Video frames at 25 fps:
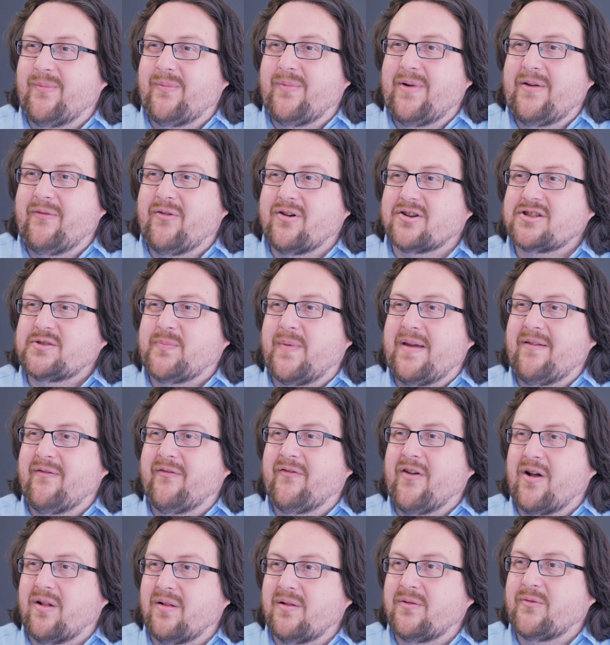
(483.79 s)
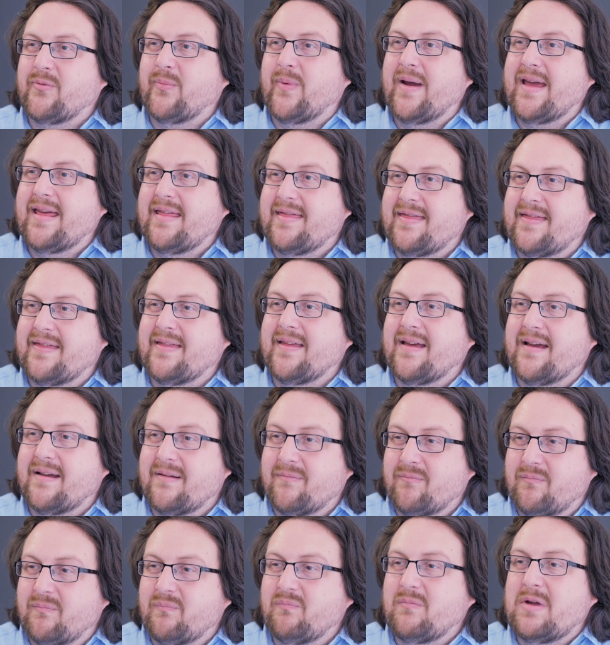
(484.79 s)
We've also been involved with
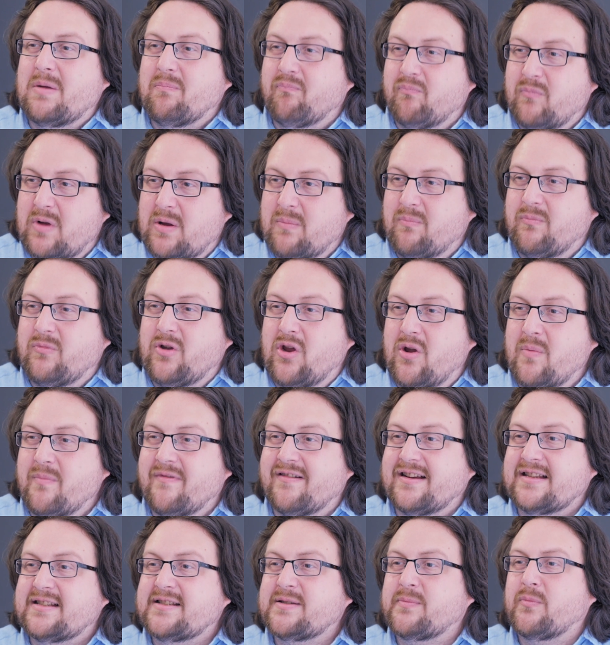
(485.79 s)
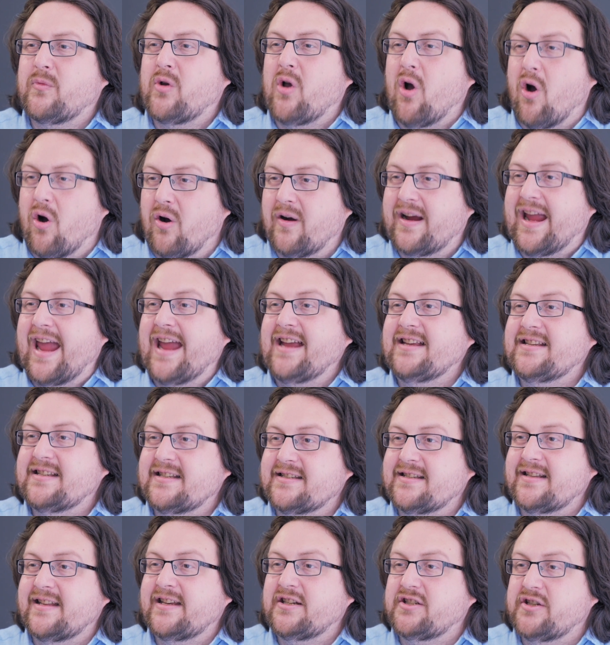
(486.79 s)
numerous court
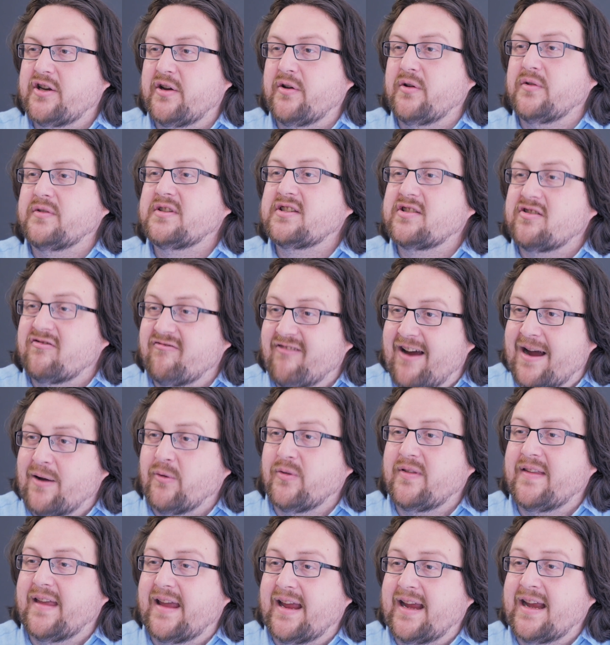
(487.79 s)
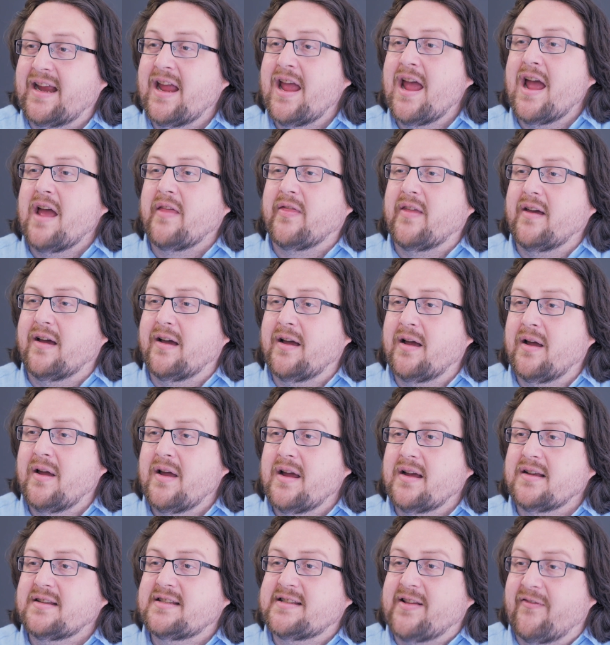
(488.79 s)
cases and issues surrounding the
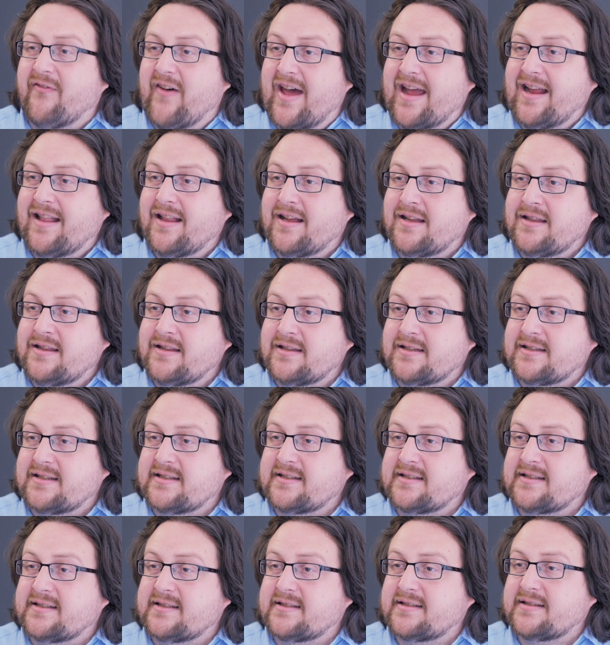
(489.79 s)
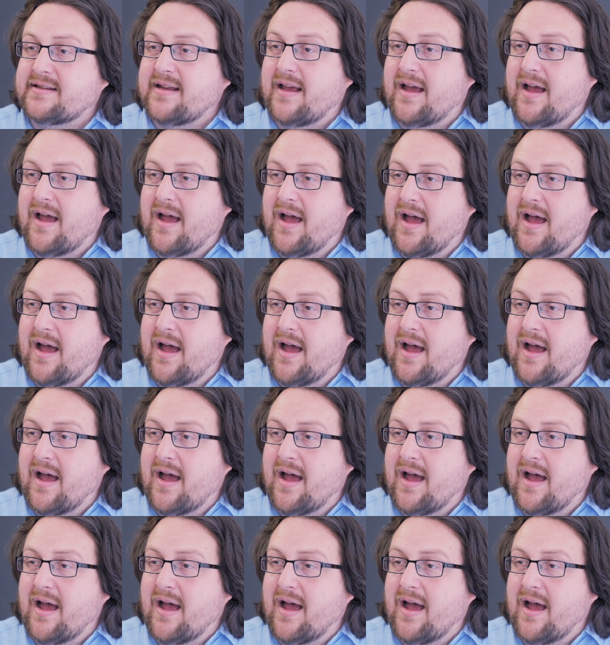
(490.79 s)
surveillance